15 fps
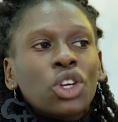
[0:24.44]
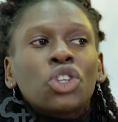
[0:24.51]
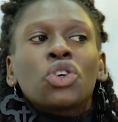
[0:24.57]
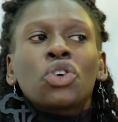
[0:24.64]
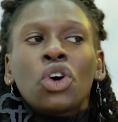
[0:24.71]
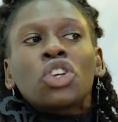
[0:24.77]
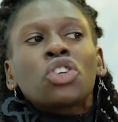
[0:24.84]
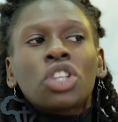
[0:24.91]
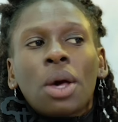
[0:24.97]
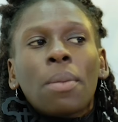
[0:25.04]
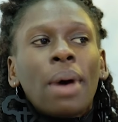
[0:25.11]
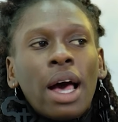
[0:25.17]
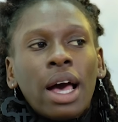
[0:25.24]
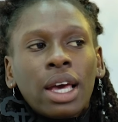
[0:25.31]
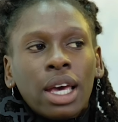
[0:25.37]
You should go to the
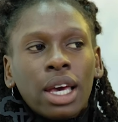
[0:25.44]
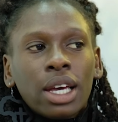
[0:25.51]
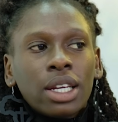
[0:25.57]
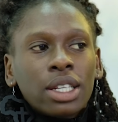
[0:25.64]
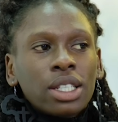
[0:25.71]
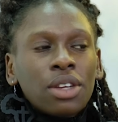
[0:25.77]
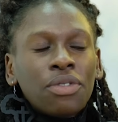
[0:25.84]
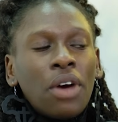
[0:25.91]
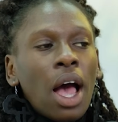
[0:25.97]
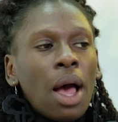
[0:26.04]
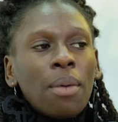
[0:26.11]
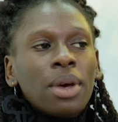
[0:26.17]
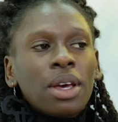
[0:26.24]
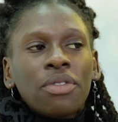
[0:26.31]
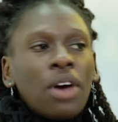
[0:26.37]
market.
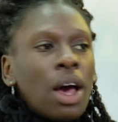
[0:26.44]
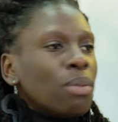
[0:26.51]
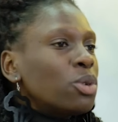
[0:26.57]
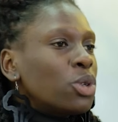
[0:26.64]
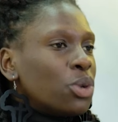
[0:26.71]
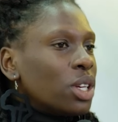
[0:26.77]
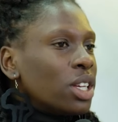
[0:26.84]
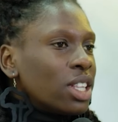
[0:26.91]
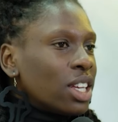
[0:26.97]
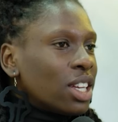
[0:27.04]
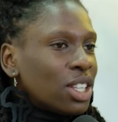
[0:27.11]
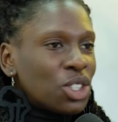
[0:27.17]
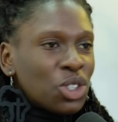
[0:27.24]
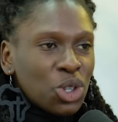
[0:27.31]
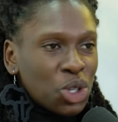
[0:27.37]
If I'm doing
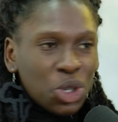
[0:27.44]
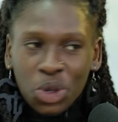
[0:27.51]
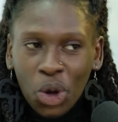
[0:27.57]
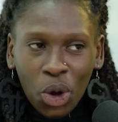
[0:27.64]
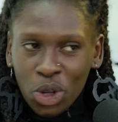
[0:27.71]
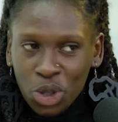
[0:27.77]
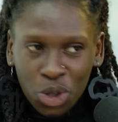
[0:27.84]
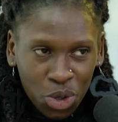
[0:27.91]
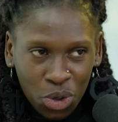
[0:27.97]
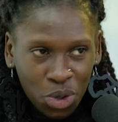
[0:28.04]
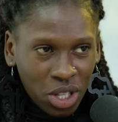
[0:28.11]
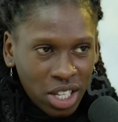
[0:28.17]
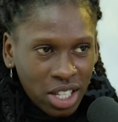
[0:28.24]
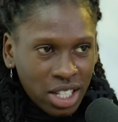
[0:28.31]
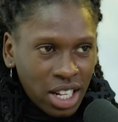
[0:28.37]
this, you should also do
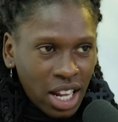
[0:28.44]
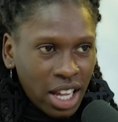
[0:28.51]
this.